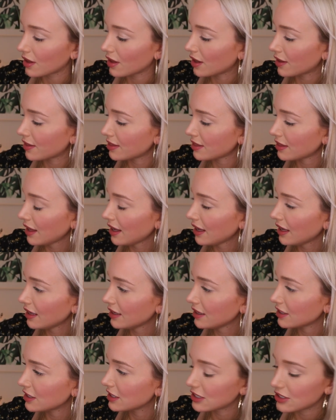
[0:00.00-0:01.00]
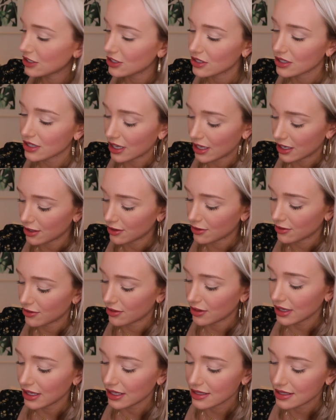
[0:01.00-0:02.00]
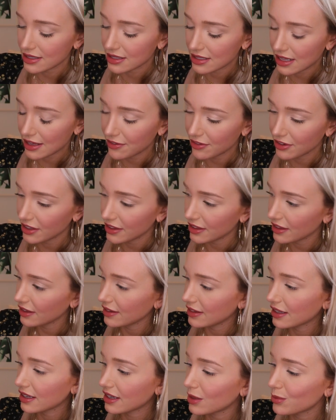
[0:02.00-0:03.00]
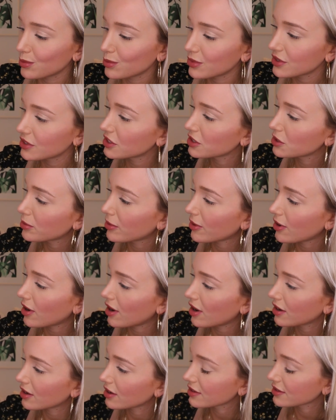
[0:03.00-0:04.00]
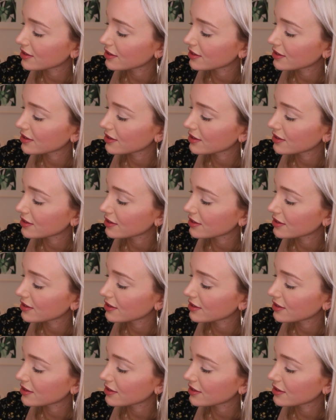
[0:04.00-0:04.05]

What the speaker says: And then it's just kind of lists everything that comes in the box.